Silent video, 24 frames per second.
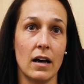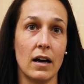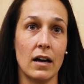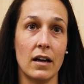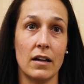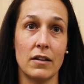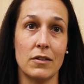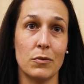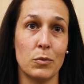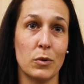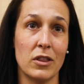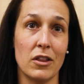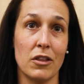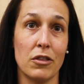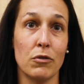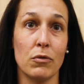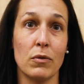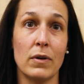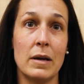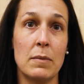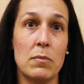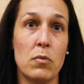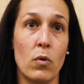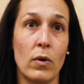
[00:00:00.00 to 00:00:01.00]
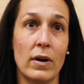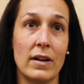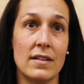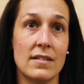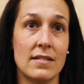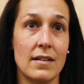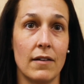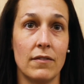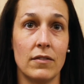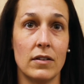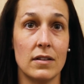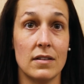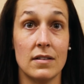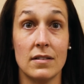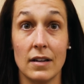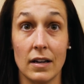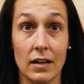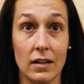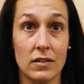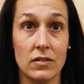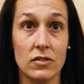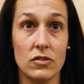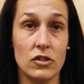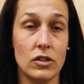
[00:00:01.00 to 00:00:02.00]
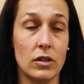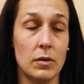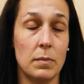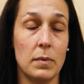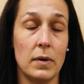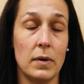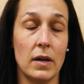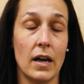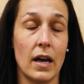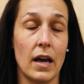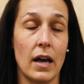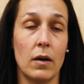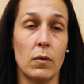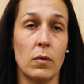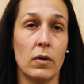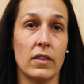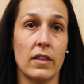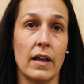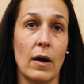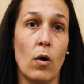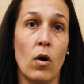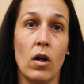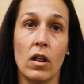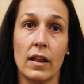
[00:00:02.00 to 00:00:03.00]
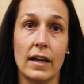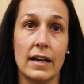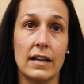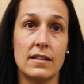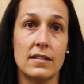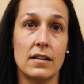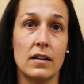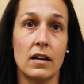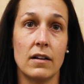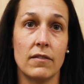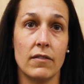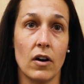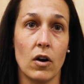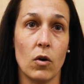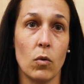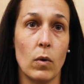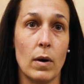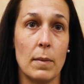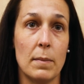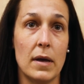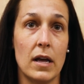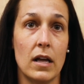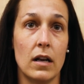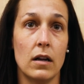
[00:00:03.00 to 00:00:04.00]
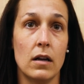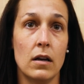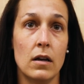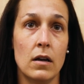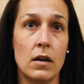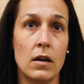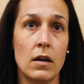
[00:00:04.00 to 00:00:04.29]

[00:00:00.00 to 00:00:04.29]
uh, with a 3.76 GPA with all 18 of our women,